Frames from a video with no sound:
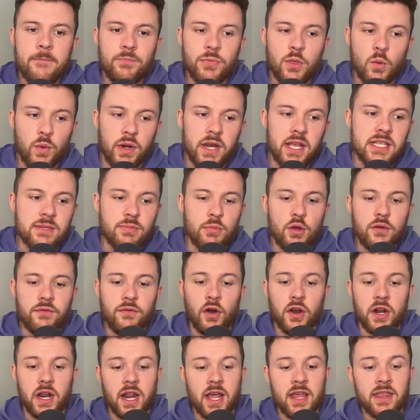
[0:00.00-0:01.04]
We need to move
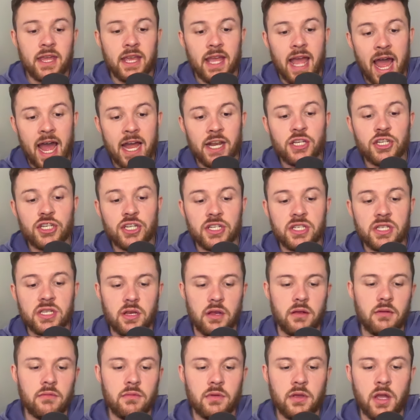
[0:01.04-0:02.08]
on. And I think Ange just
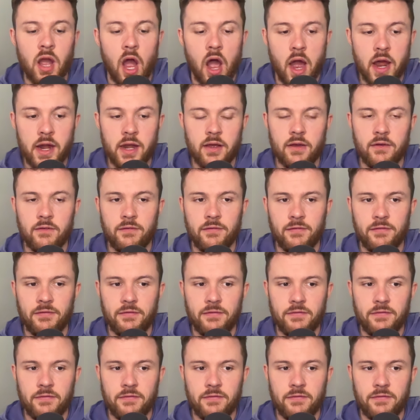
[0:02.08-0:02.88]
kind of,